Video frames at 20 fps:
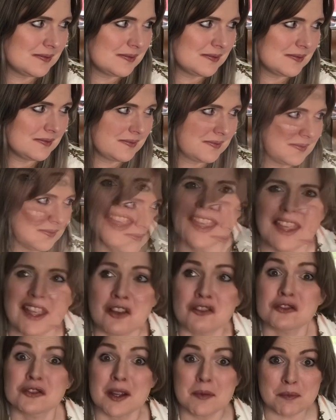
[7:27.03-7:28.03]
the
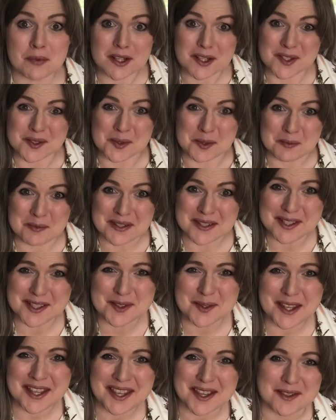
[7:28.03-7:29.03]
Great British Sewing Bee this
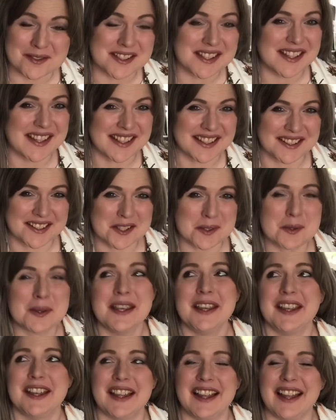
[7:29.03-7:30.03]
week is 80s
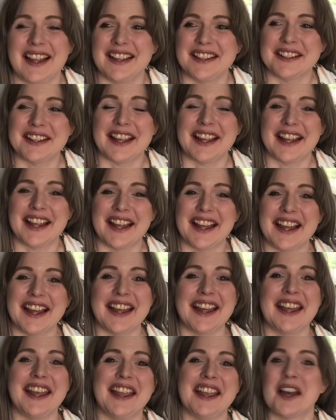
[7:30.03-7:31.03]
week, and
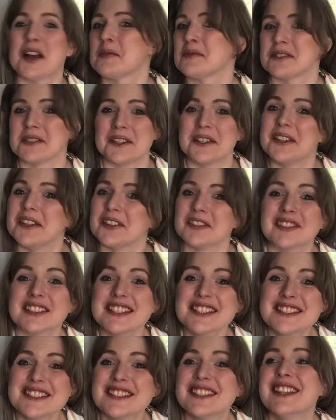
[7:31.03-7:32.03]
I absolutely loved
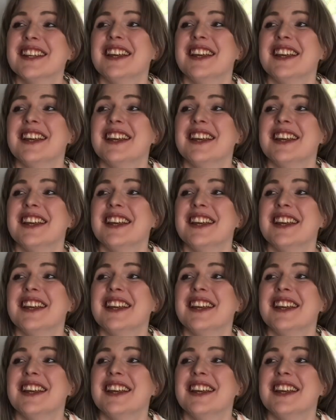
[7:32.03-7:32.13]
it.